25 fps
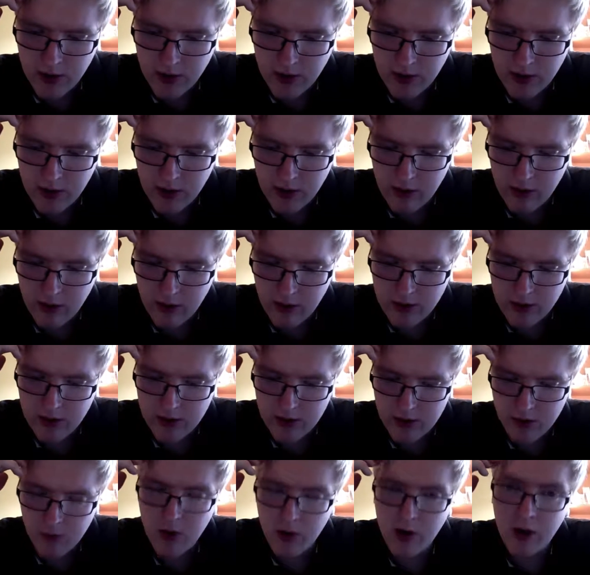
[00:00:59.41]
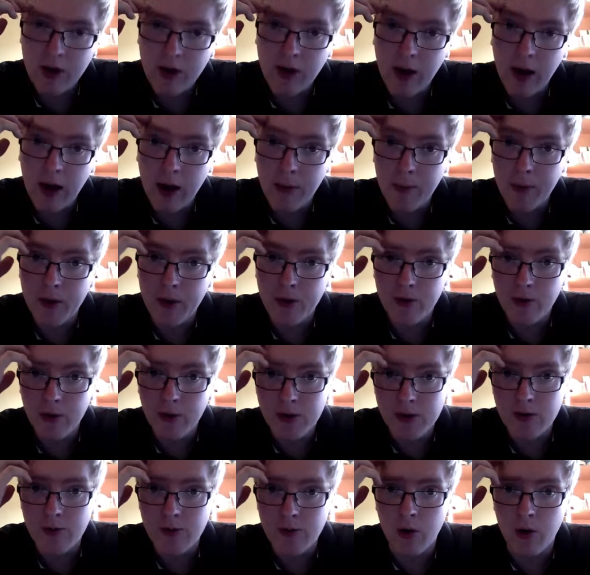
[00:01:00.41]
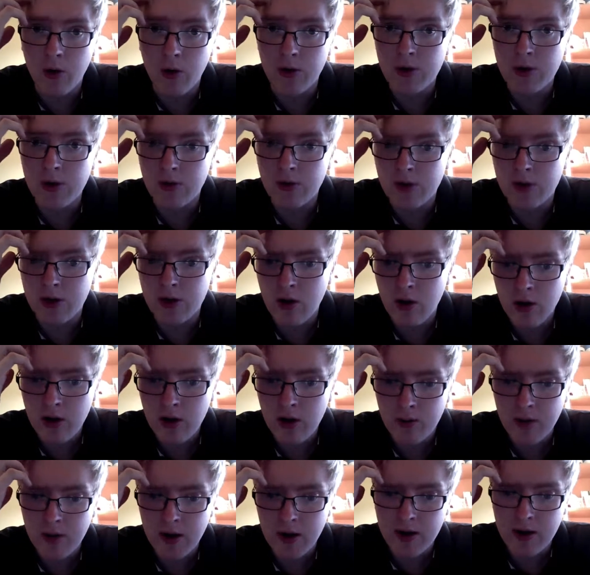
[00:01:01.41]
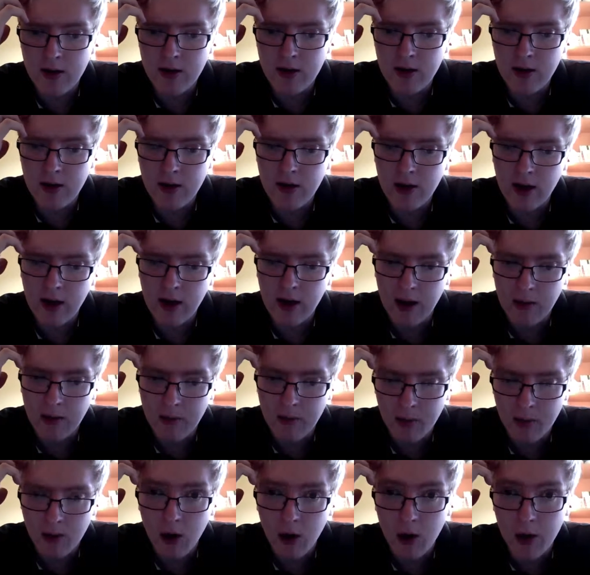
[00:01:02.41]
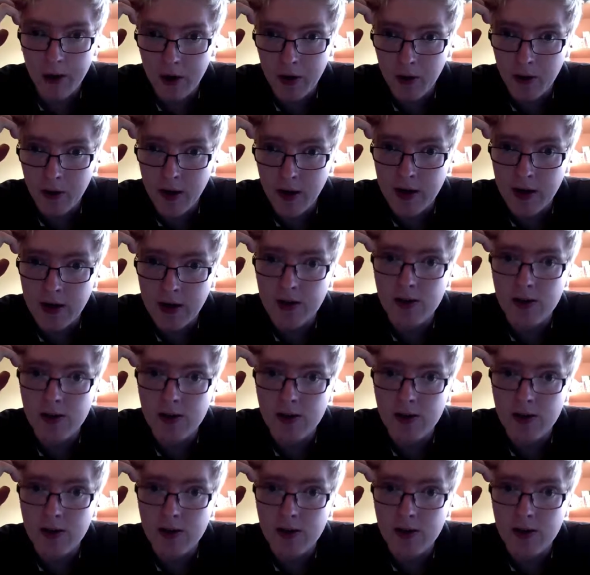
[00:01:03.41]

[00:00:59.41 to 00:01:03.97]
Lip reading: Now this is what happened first of all. The children all come in, they were all in already because the